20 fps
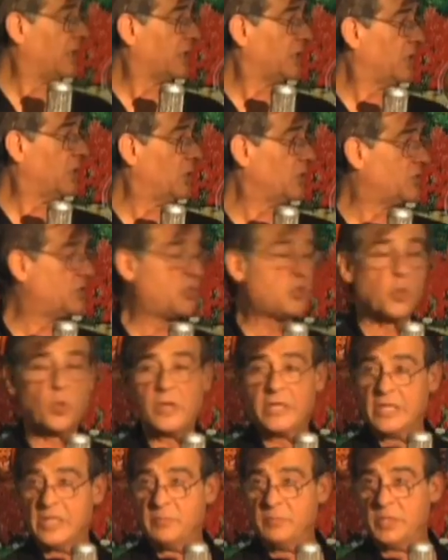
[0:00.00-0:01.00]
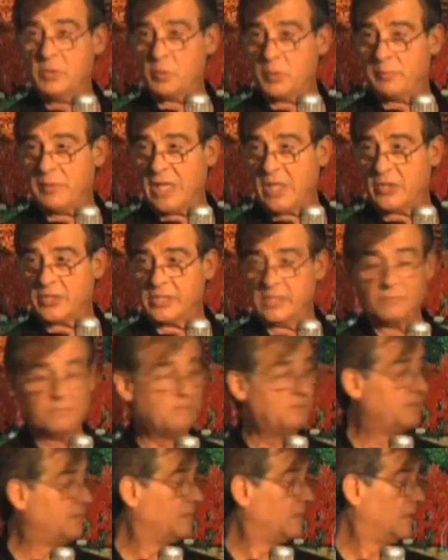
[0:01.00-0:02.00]
host joined him in rebellion.
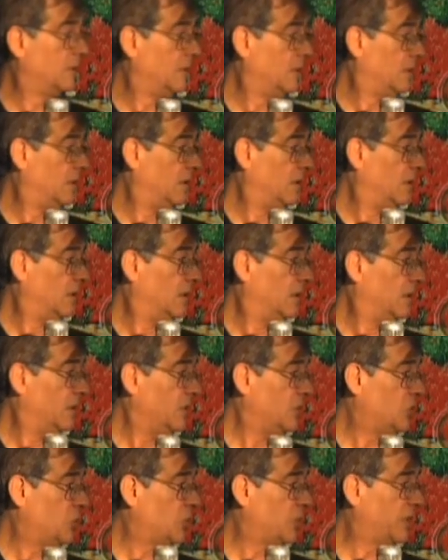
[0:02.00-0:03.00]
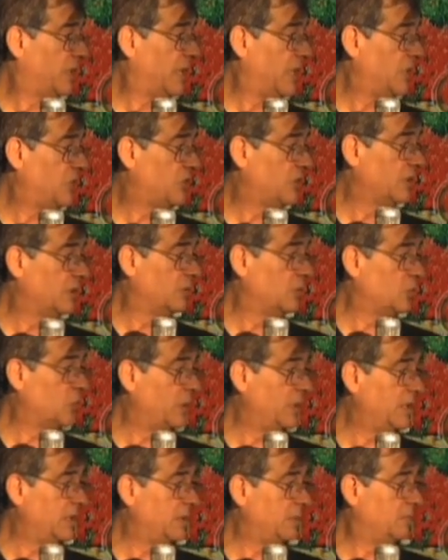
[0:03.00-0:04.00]
The adjudication
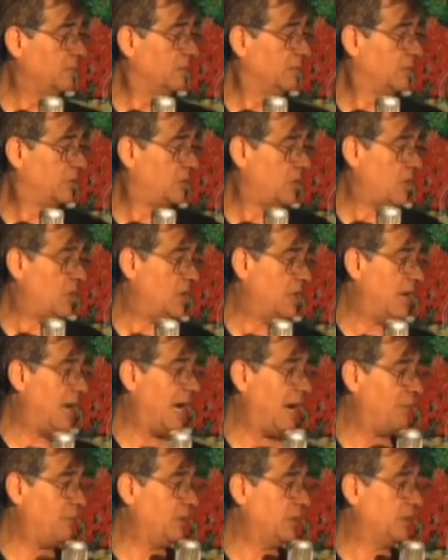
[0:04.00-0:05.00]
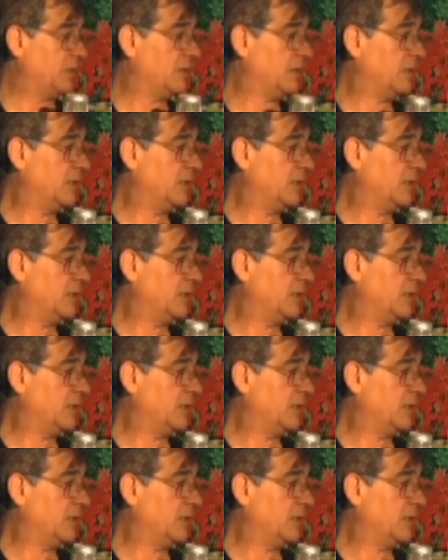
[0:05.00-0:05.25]
we saw happened